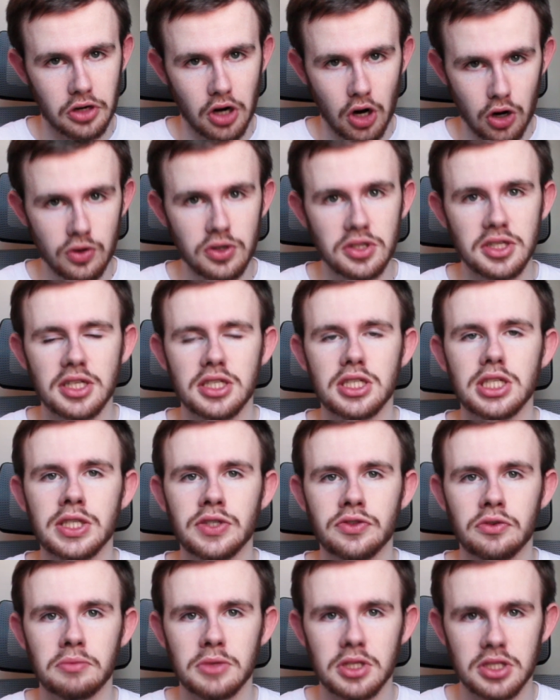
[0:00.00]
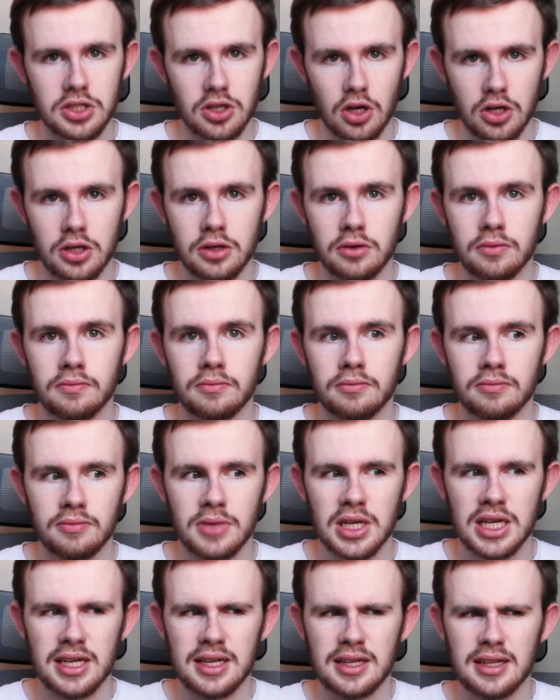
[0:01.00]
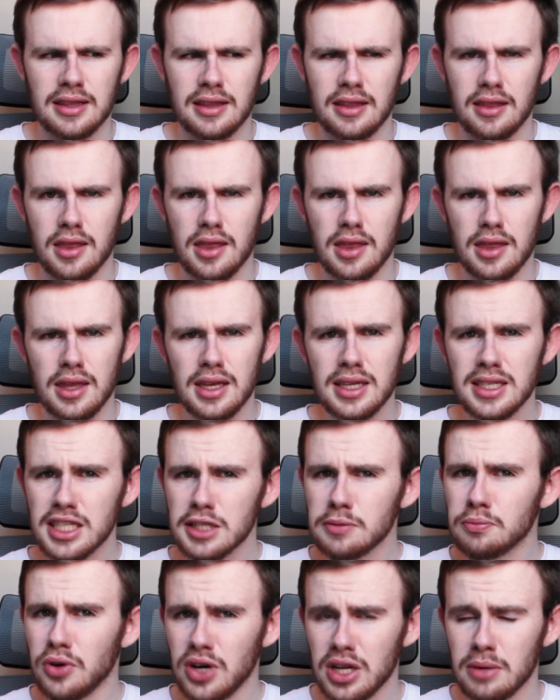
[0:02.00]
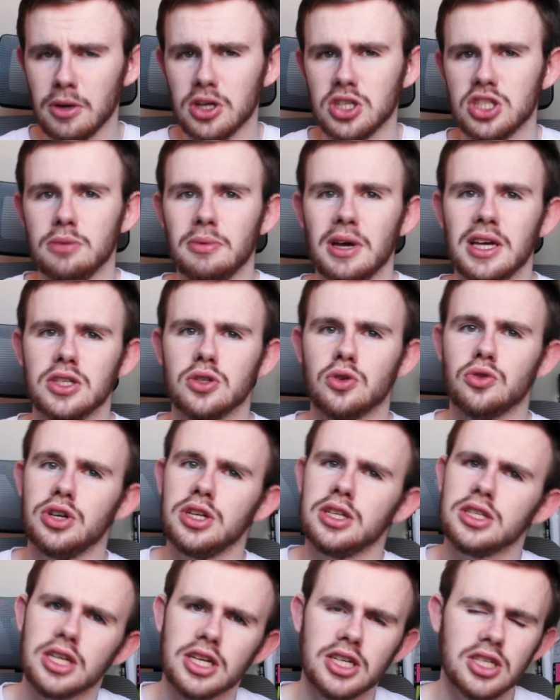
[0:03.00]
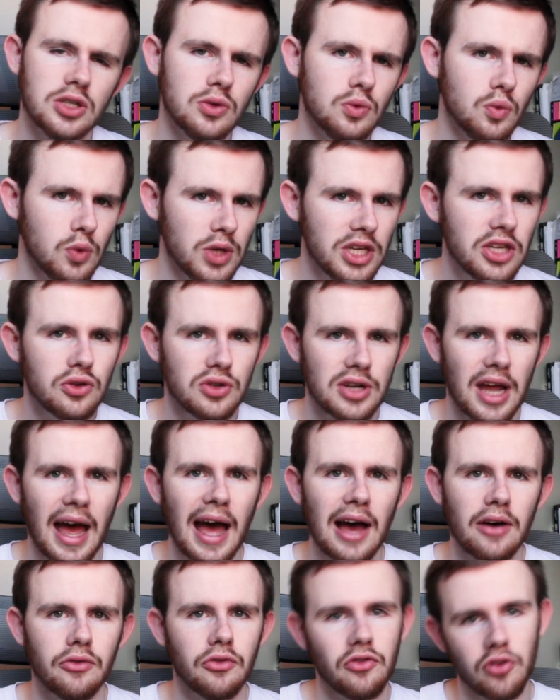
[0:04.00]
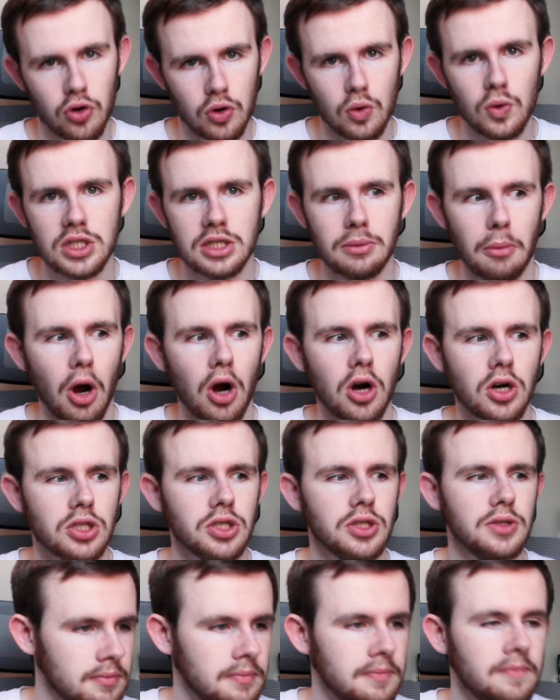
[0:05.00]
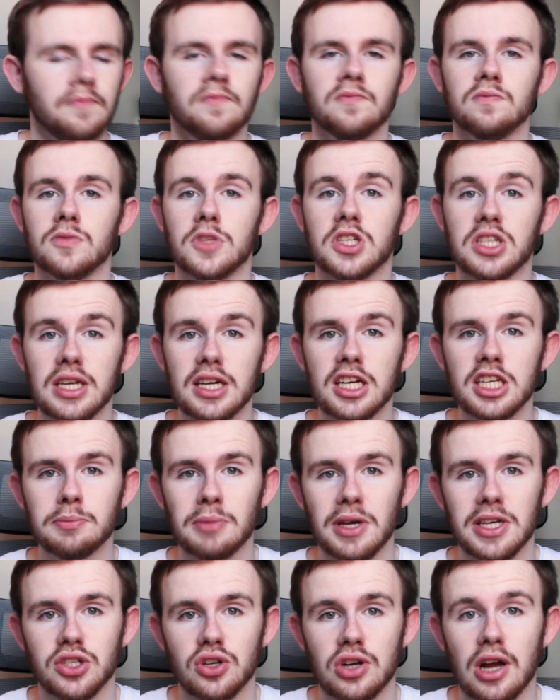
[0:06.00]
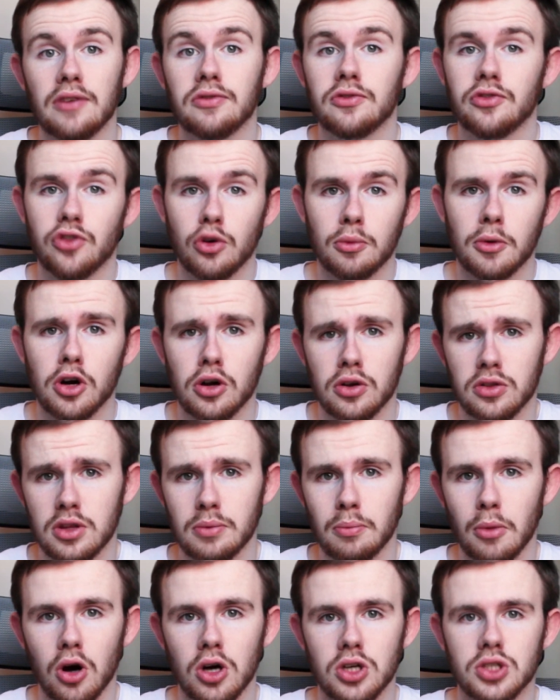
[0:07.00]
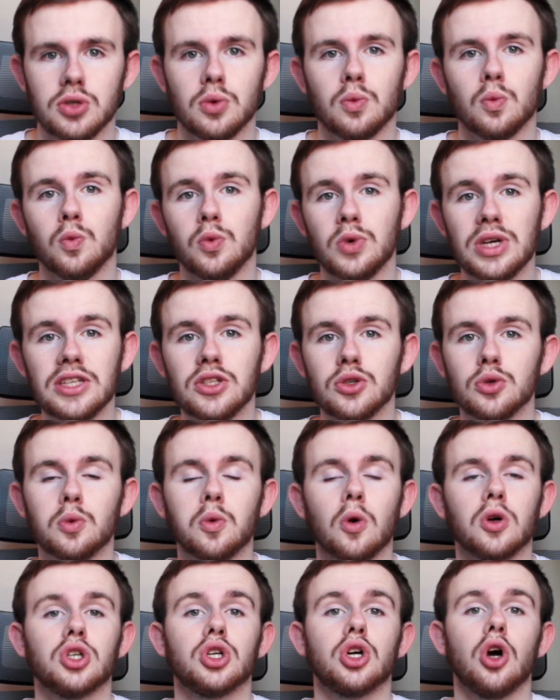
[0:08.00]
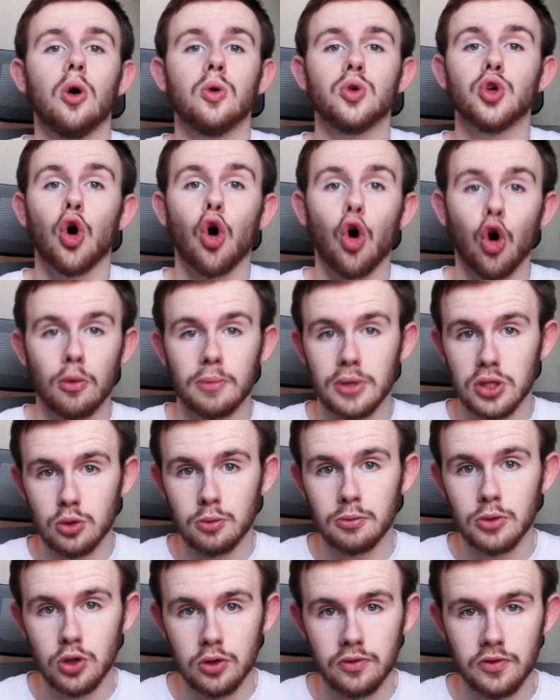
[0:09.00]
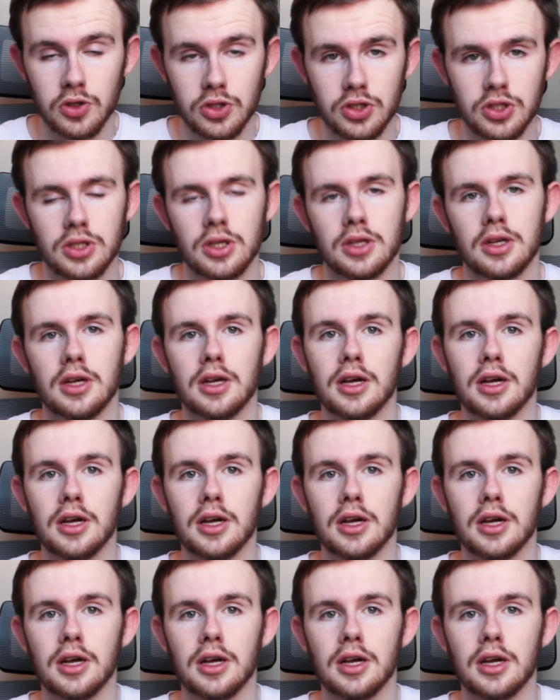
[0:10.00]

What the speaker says: current distance from the Sun, this is pretty much the best orientation we could have for going to Mars. To take a spacecraft from Earth to Mars, we do what are called orbital maneuvers.